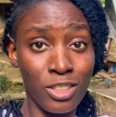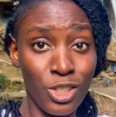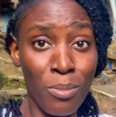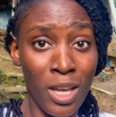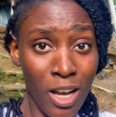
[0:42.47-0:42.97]

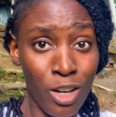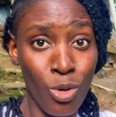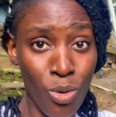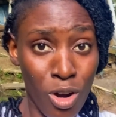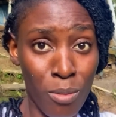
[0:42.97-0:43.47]
Jamaican
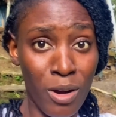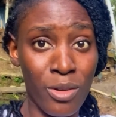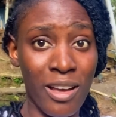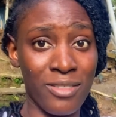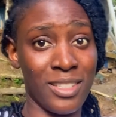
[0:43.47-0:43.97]
cocoa bread. We
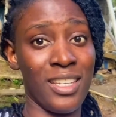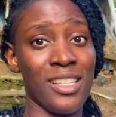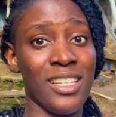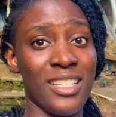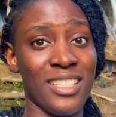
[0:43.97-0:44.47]
have
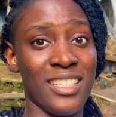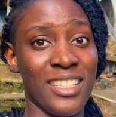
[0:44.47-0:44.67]
sailing.